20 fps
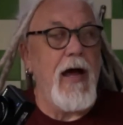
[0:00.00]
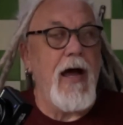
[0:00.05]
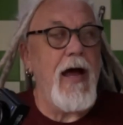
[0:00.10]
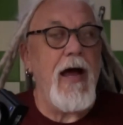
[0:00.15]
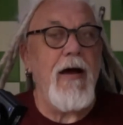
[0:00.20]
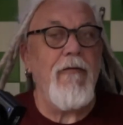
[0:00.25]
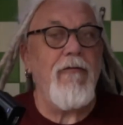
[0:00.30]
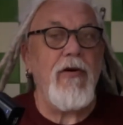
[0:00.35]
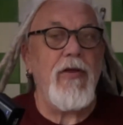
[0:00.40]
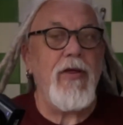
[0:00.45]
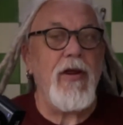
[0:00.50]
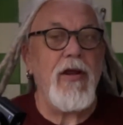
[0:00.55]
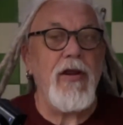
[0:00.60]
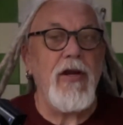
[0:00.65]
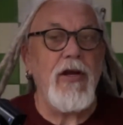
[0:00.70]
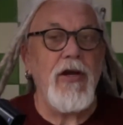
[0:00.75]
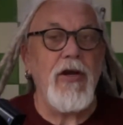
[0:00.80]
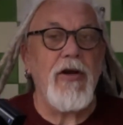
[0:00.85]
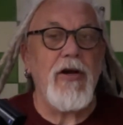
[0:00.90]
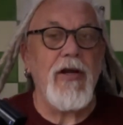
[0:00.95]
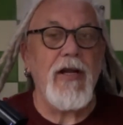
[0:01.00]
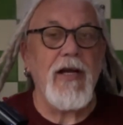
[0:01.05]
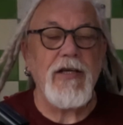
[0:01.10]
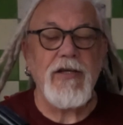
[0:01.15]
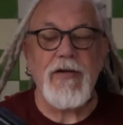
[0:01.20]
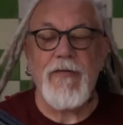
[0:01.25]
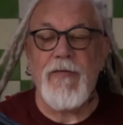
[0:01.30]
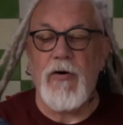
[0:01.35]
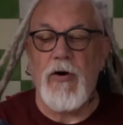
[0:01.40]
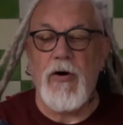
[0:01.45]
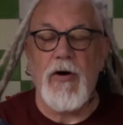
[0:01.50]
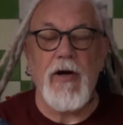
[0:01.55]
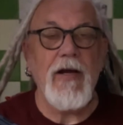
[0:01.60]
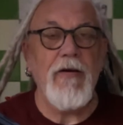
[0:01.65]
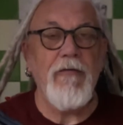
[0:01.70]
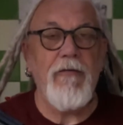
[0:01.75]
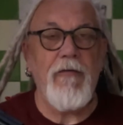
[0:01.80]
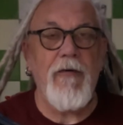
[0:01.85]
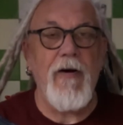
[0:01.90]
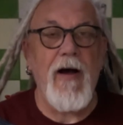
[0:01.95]
everything that you could ask for. In
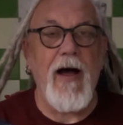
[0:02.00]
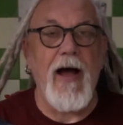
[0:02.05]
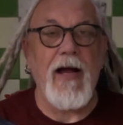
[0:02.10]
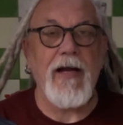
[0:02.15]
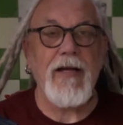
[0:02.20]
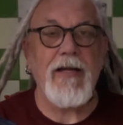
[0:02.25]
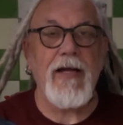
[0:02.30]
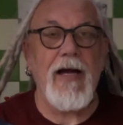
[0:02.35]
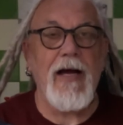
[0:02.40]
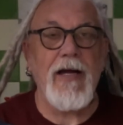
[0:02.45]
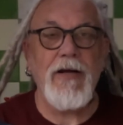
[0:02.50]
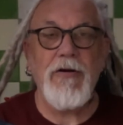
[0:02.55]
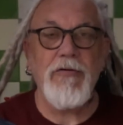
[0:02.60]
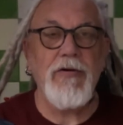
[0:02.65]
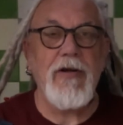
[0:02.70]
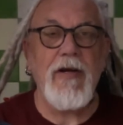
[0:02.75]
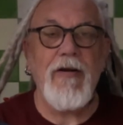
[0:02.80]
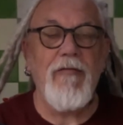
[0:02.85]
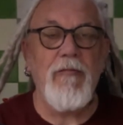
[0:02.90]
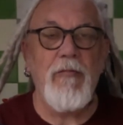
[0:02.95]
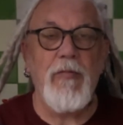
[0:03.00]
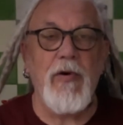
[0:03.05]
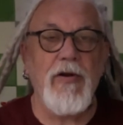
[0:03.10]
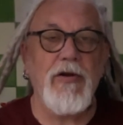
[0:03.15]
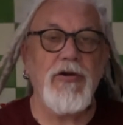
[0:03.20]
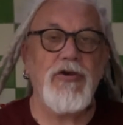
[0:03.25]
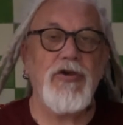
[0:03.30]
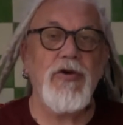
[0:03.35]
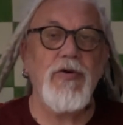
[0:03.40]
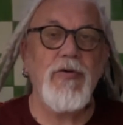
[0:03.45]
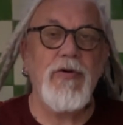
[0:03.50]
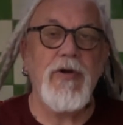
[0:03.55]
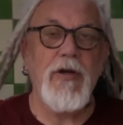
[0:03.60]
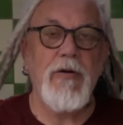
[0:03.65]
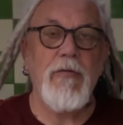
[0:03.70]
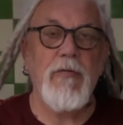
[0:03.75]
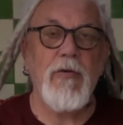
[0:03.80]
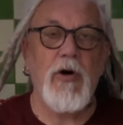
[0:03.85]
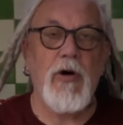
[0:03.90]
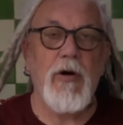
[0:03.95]
fact, I don't even bother
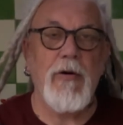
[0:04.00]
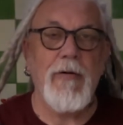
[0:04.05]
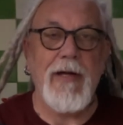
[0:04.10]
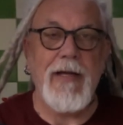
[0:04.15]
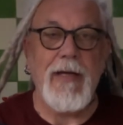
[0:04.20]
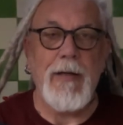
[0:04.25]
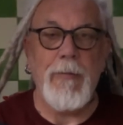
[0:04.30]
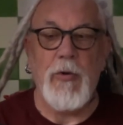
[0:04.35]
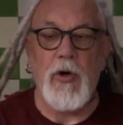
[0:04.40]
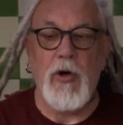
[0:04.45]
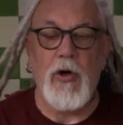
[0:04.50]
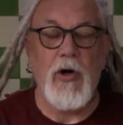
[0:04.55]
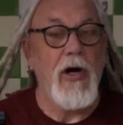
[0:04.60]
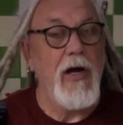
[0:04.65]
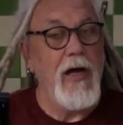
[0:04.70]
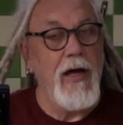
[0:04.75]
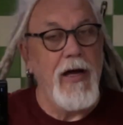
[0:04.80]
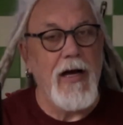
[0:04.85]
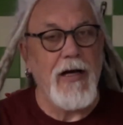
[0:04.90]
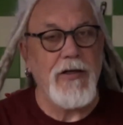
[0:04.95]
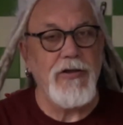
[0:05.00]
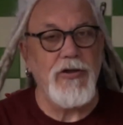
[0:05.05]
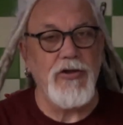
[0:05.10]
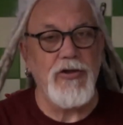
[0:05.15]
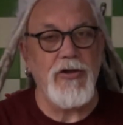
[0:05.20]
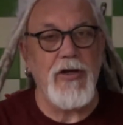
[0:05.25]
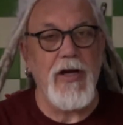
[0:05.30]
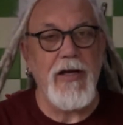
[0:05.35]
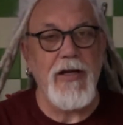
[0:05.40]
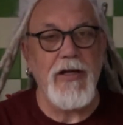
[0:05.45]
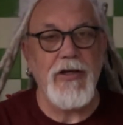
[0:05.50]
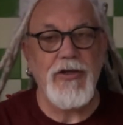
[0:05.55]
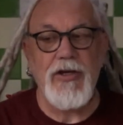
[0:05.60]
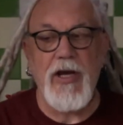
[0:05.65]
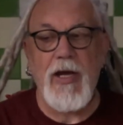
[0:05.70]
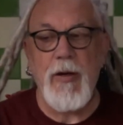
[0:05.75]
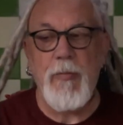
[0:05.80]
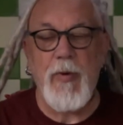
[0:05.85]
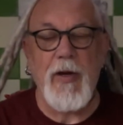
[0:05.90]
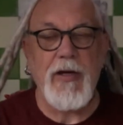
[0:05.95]
shooting raw anymore. I just take the
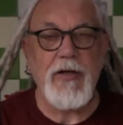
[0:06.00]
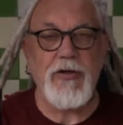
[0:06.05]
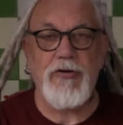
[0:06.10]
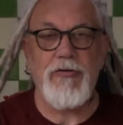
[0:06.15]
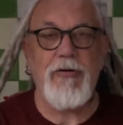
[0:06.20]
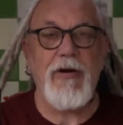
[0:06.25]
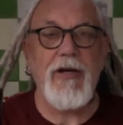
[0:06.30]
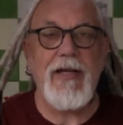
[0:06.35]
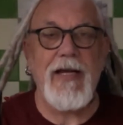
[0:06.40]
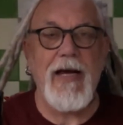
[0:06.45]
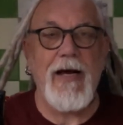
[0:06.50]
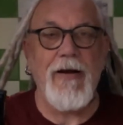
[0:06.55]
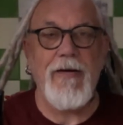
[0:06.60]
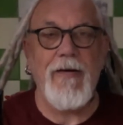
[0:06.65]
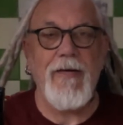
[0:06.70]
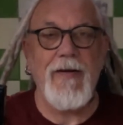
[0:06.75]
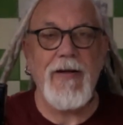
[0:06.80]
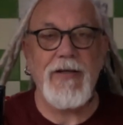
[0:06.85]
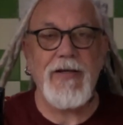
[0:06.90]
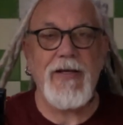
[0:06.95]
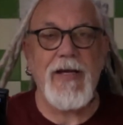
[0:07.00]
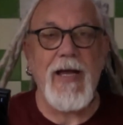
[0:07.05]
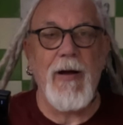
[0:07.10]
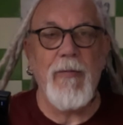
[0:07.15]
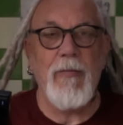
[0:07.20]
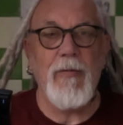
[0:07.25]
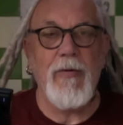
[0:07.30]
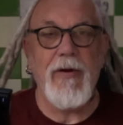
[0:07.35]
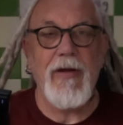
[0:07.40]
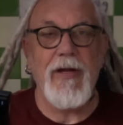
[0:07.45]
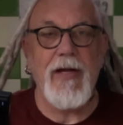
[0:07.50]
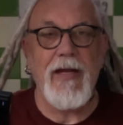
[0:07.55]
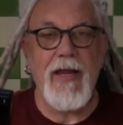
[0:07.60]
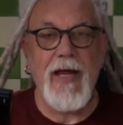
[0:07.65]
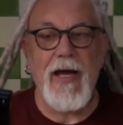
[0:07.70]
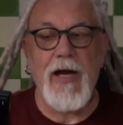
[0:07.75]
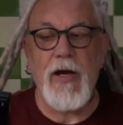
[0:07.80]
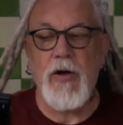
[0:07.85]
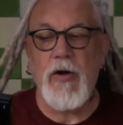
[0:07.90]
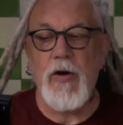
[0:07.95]
JPEG straight out of this camera, they're
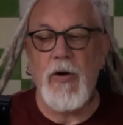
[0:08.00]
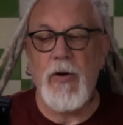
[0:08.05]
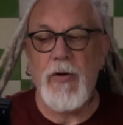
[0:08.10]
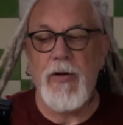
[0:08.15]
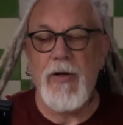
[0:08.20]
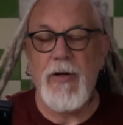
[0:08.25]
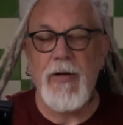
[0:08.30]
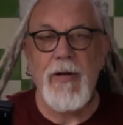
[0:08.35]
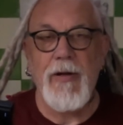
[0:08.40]
that good.